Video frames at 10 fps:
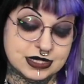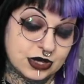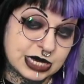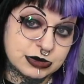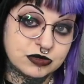
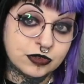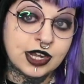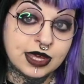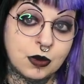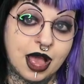so he was
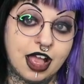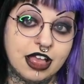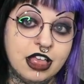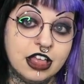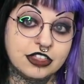fully
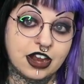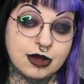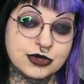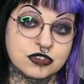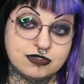aware that
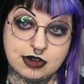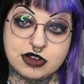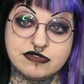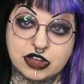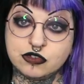I was a
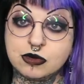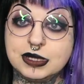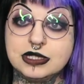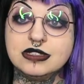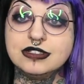very
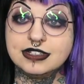vulnerable